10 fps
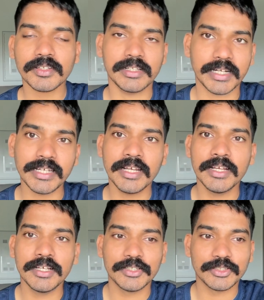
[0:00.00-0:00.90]
Right?
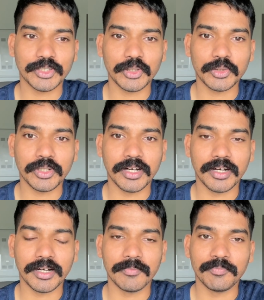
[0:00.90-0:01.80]

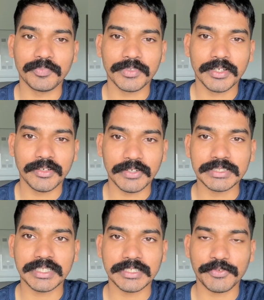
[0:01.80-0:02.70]
So
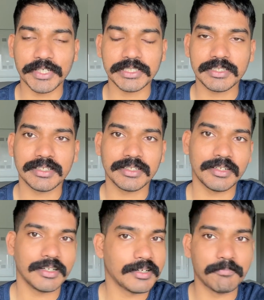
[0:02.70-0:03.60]
first things first,
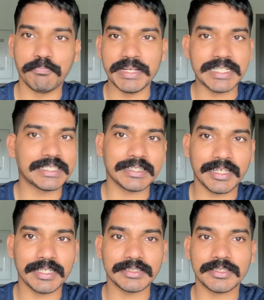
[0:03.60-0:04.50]
basic
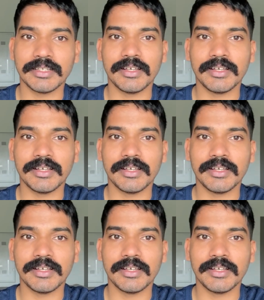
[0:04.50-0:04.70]
things.